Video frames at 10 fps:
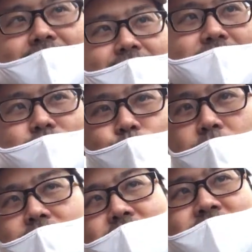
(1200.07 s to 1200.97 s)
the
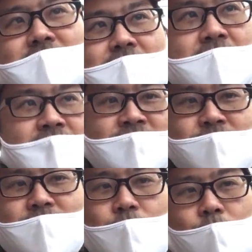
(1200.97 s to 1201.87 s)
experience and
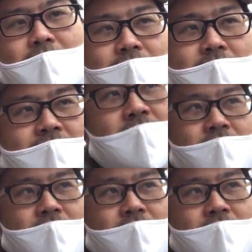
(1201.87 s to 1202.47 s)
the wait and